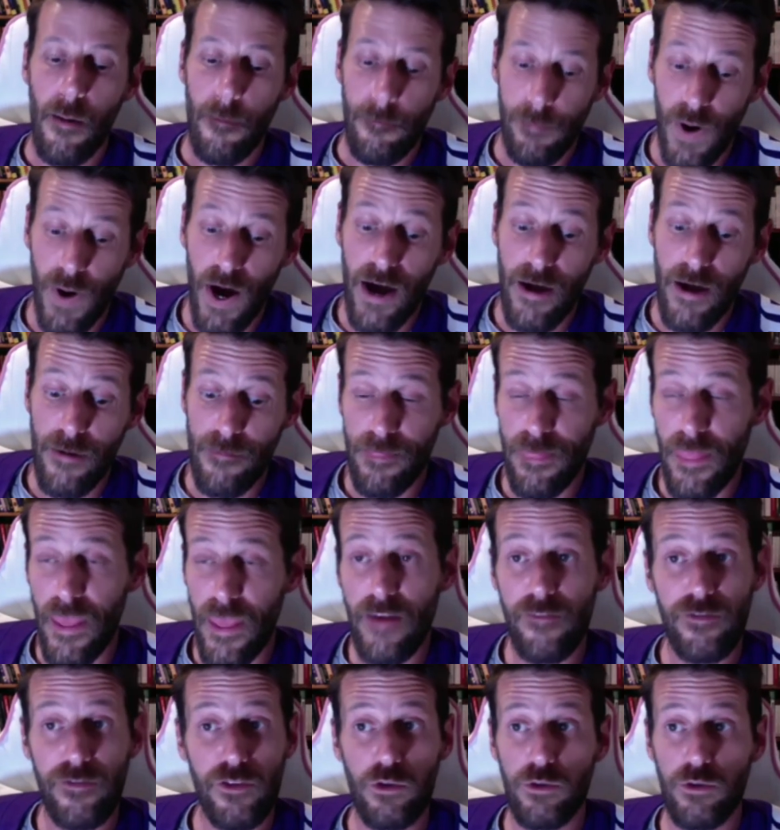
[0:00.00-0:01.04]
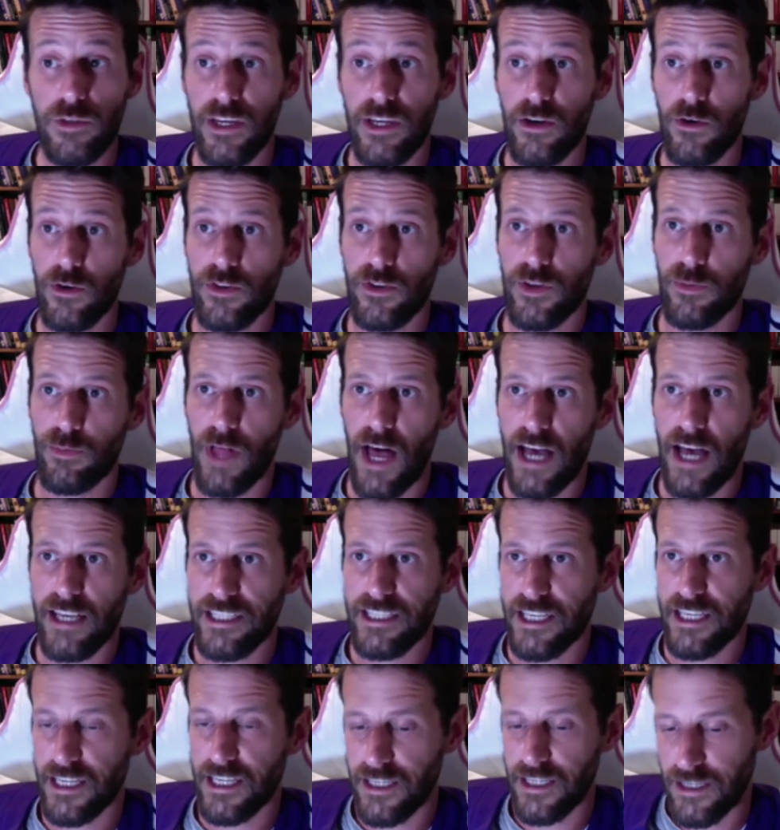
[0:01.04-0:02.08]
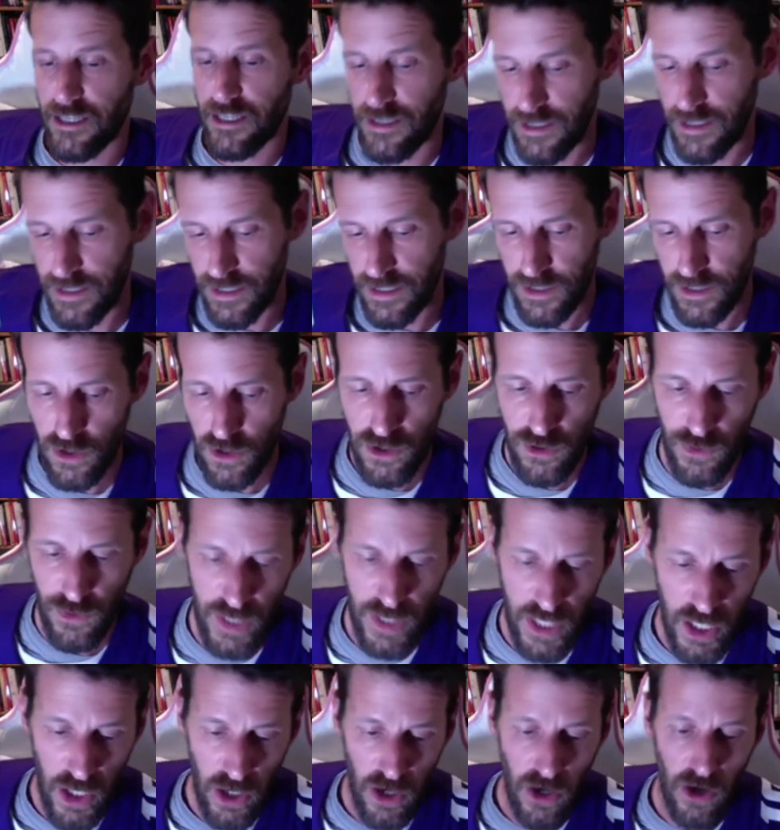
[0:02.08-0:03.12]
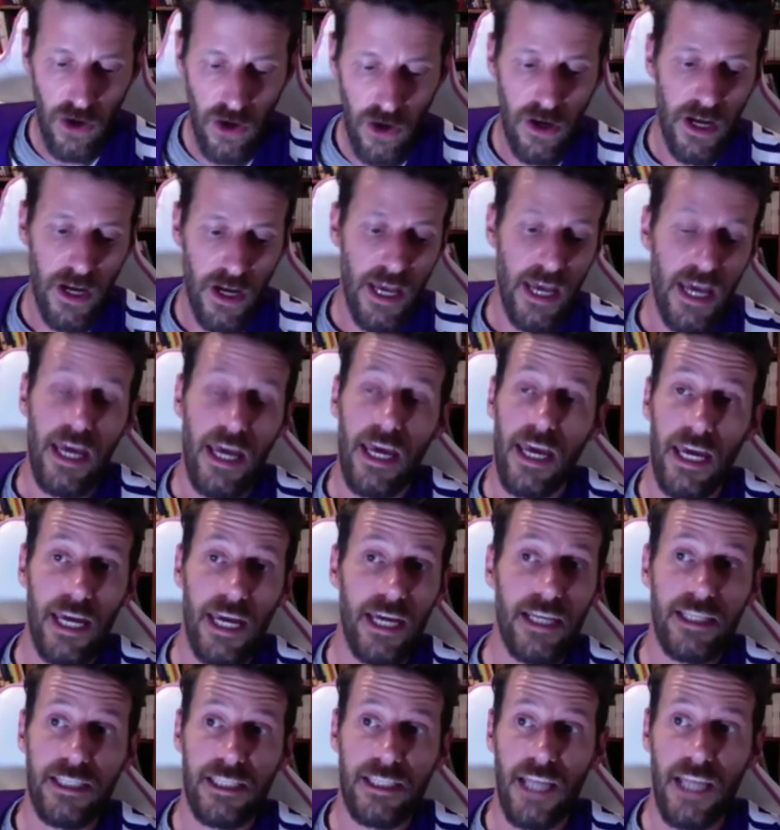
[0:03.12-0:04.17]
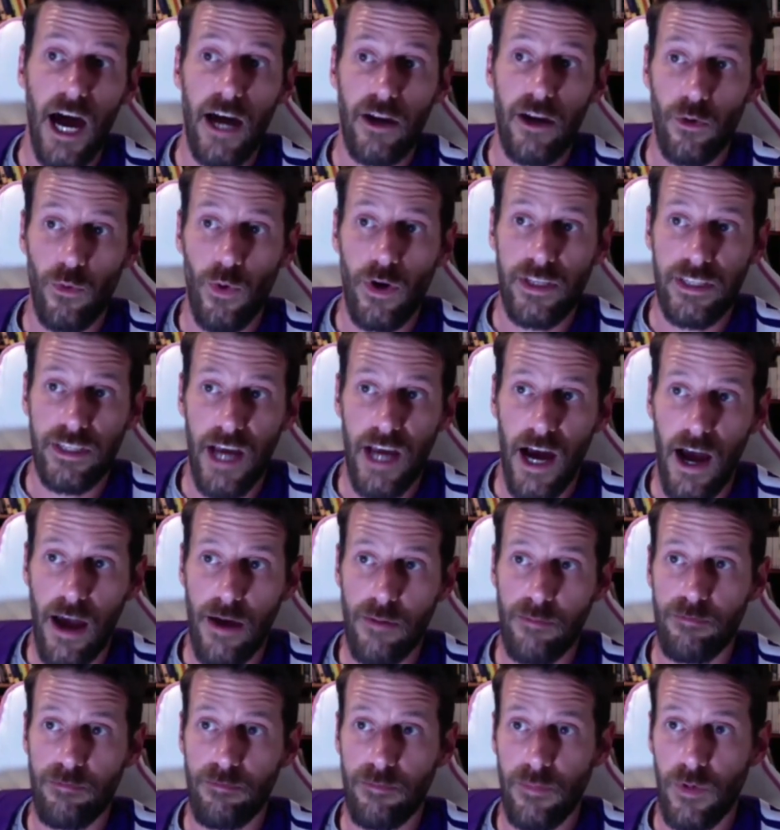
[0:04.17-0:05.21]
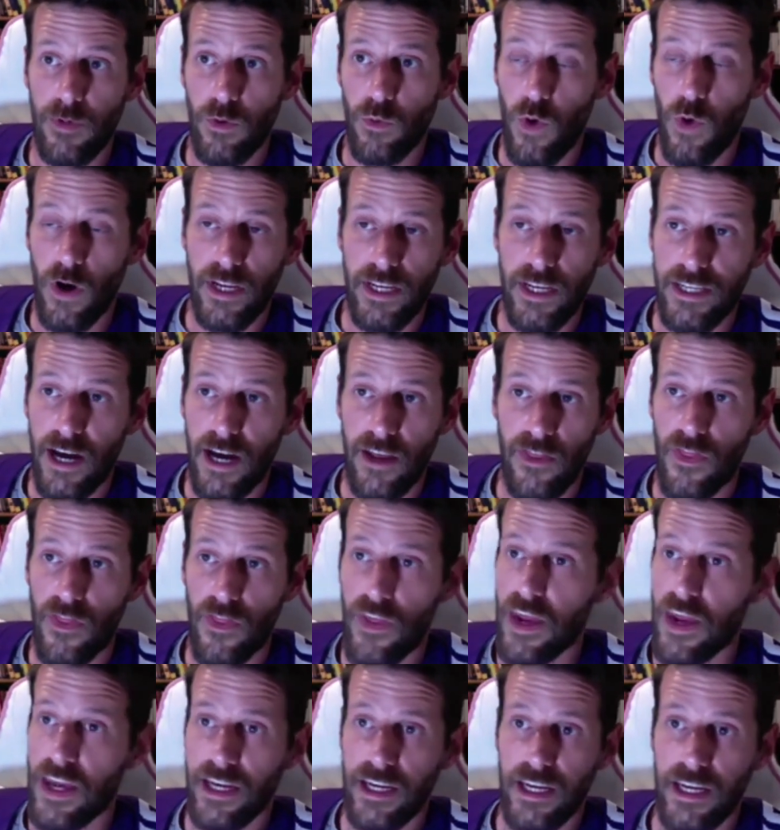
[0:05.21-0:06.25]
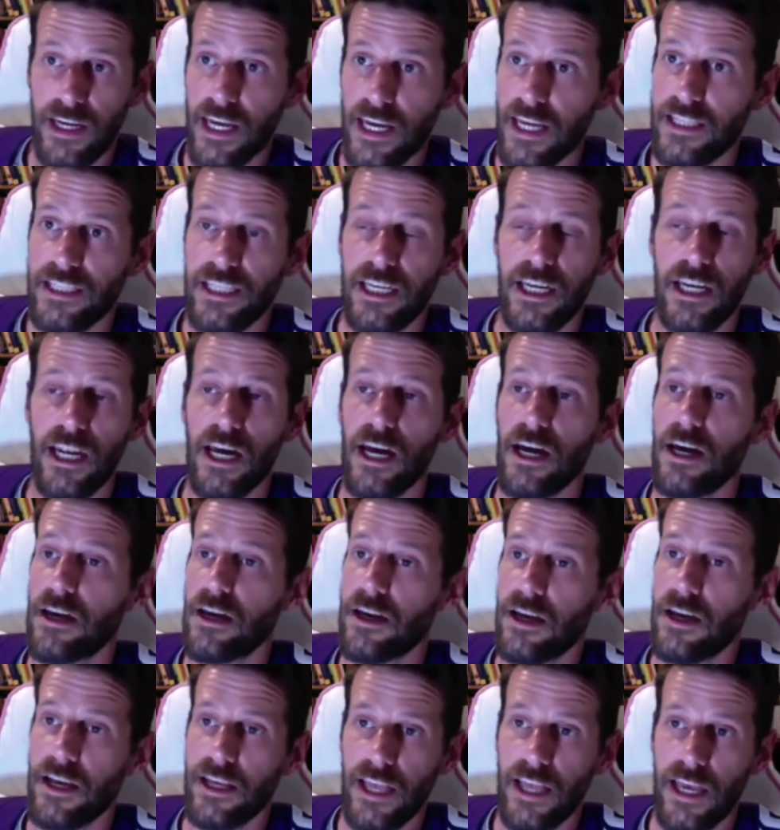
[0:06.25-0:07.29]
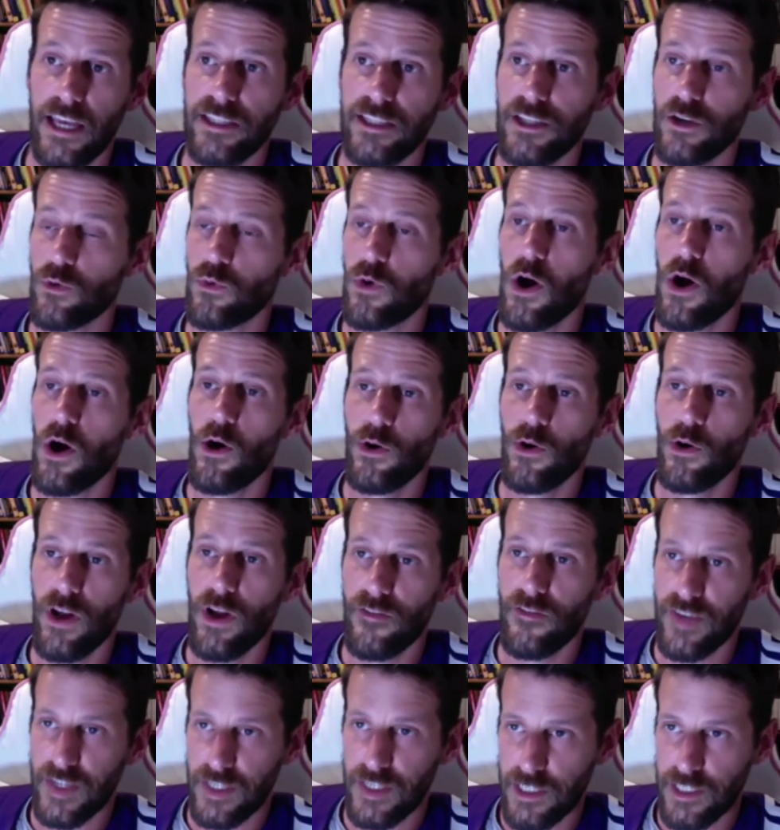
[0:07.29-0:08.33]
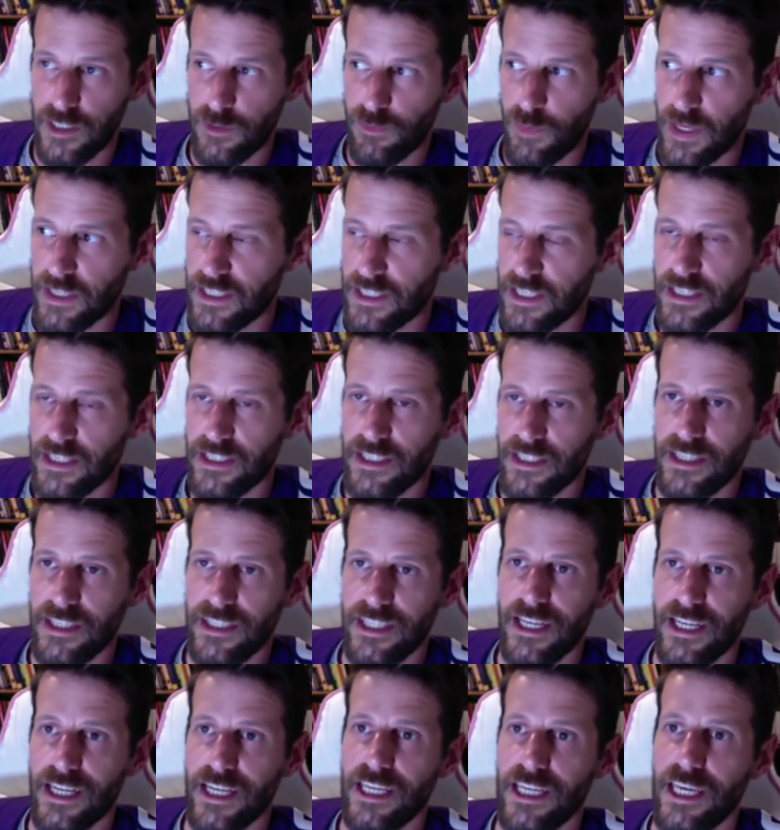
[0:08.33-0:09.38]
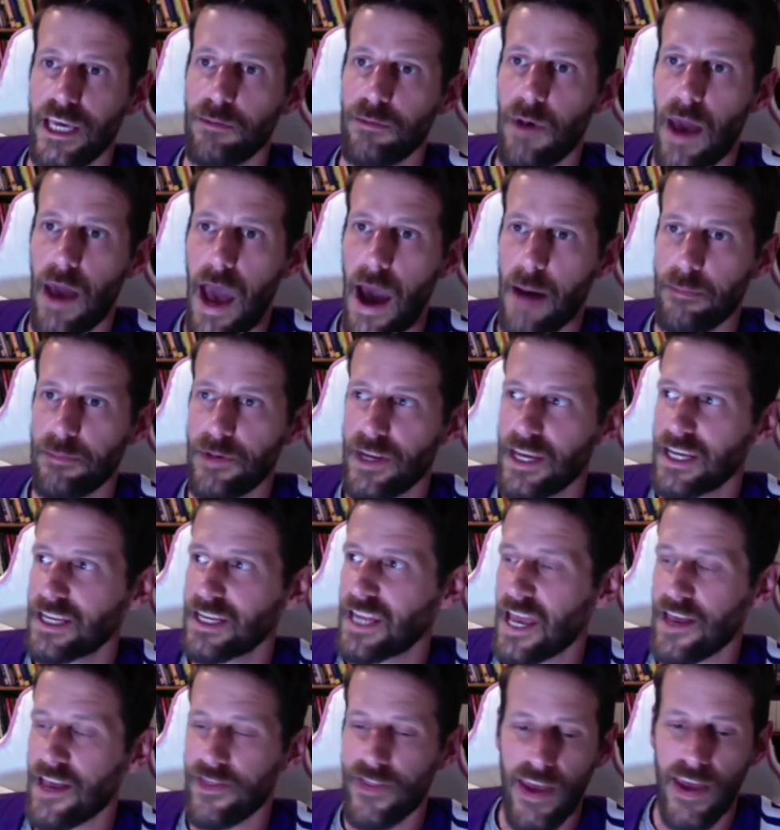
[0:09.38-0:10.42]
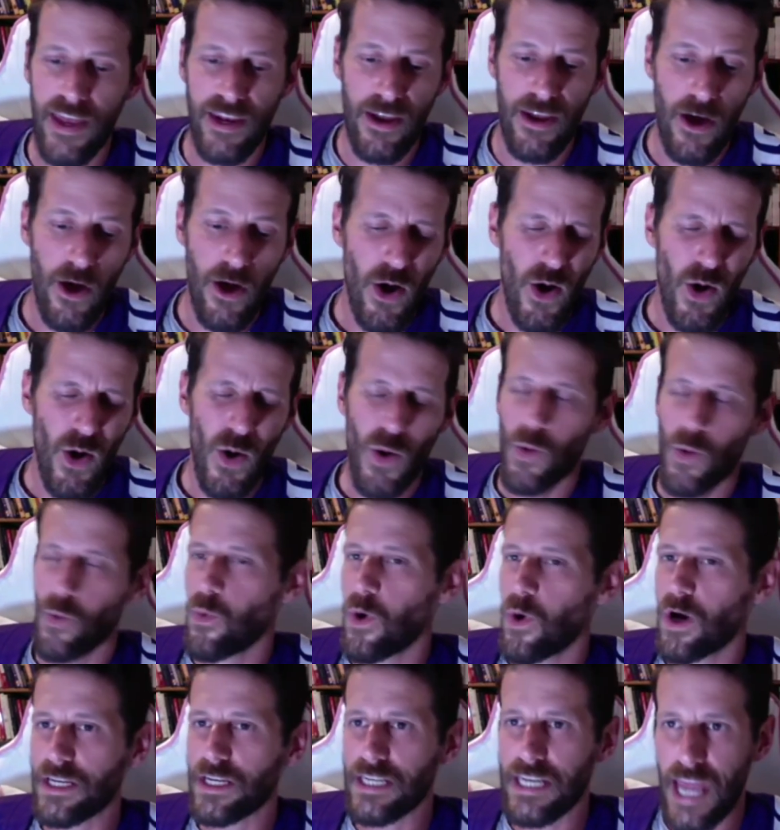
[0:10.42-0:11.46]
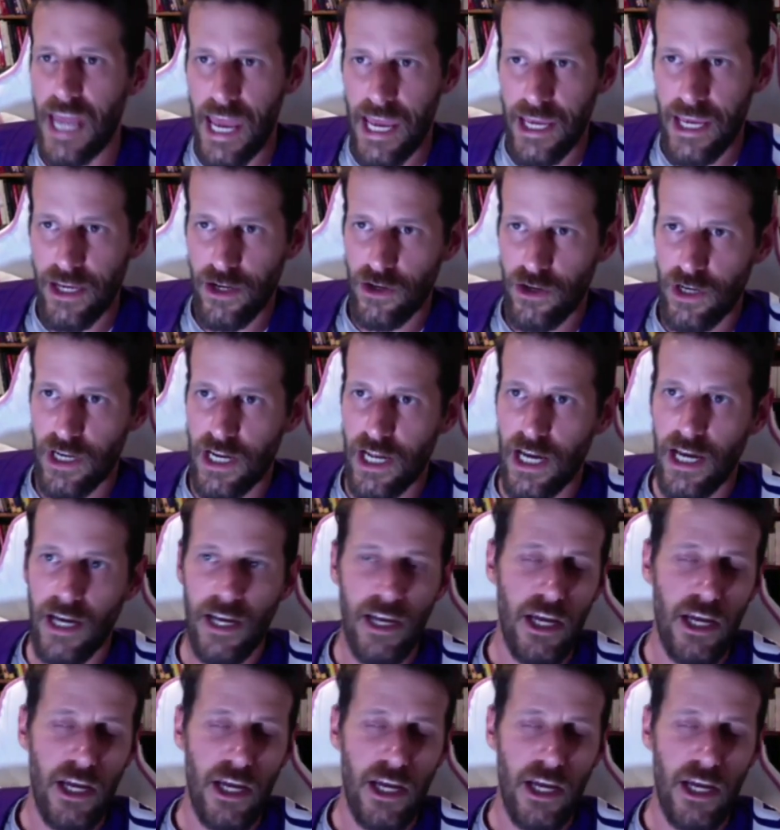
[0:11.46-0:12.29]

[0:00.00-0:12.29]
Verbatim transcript: But if you deal with the plastic surgery girl it's not a one time one and done thing it's gonna it, it's a road of expenses it's gonna keep happening and then one day you're gonna